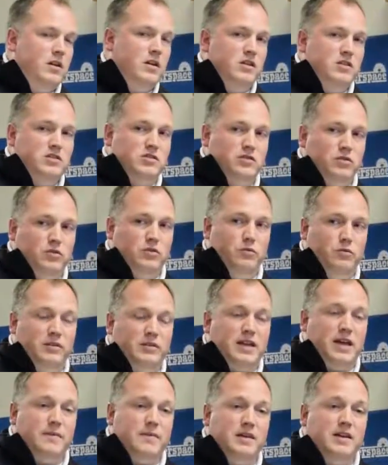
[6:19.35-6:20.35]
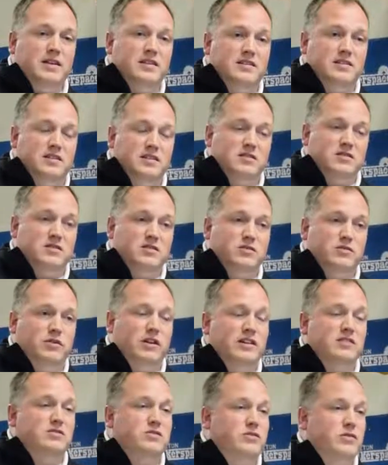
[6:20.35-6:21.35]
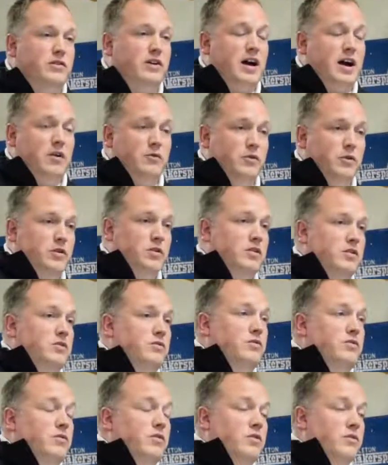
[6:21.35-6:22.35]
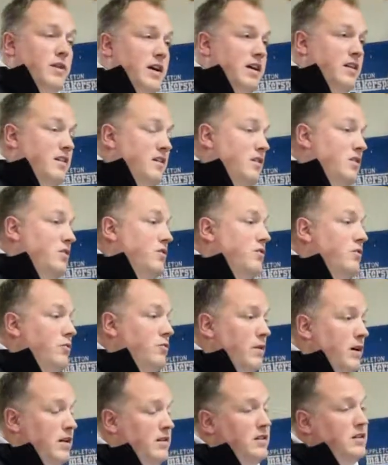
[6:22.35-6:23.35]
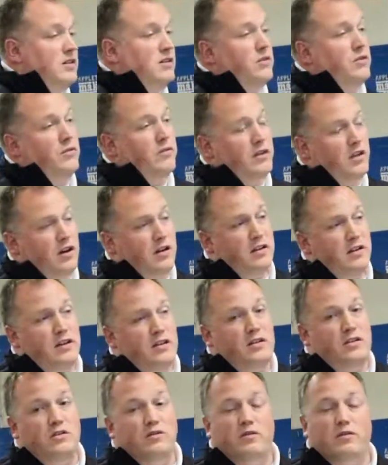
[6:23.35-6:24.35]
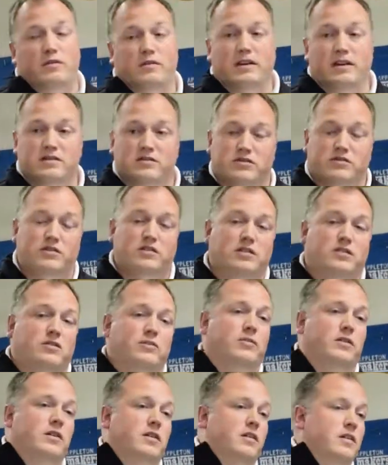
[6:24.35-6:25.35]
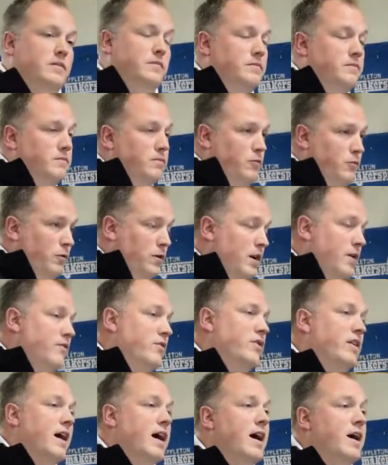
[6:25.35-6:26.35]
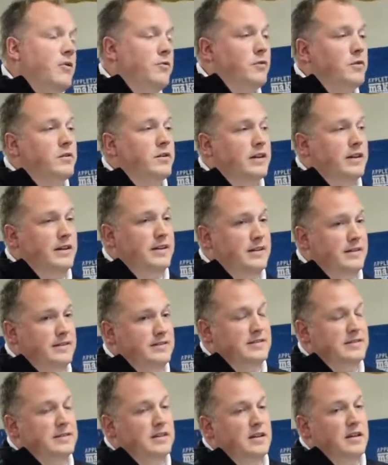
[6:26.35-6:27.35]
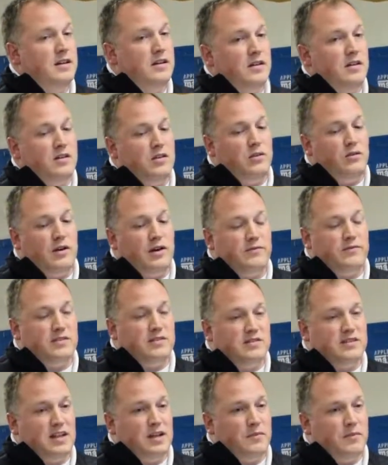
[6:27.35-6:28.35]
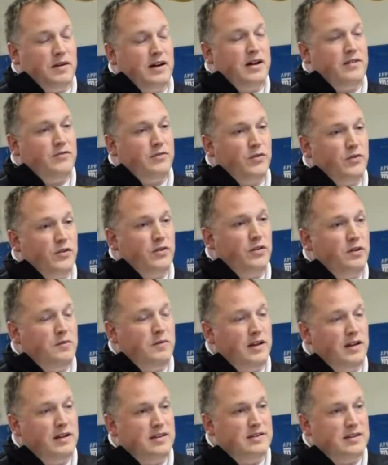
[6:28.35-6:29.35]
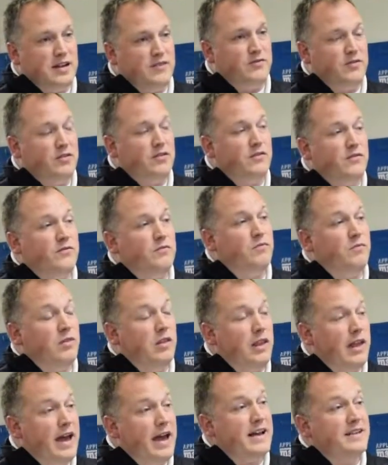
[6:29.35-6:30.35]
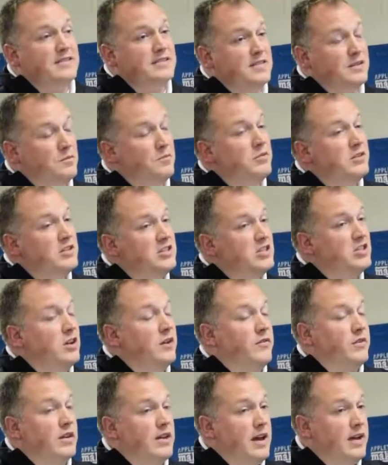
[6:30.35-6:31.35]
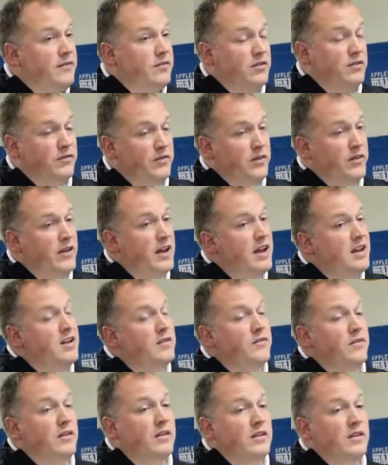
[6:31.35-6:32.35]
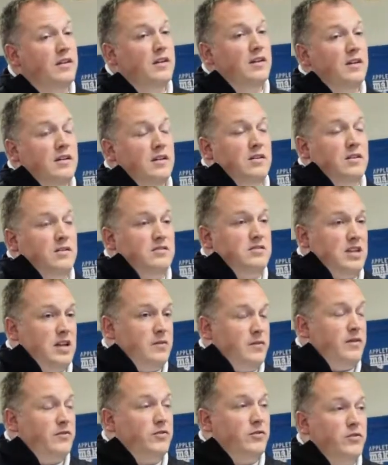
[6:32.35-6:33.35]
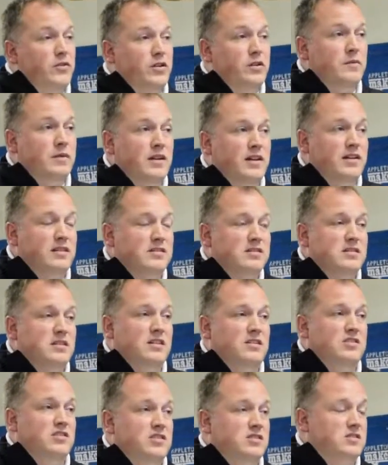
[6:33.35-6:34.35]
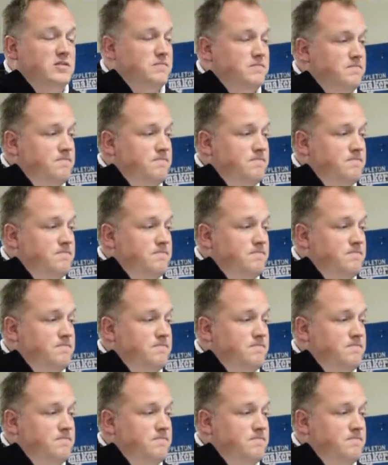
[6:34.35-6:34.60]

So what that means is you guys do your hot work, you do the grinding, you do the welding, you do the cutting, you do the laser, you do the whatever the hot work is, you have to stand by for 30 minutes after the last completion of it, after the very end of it, stand by for 30 minutes and just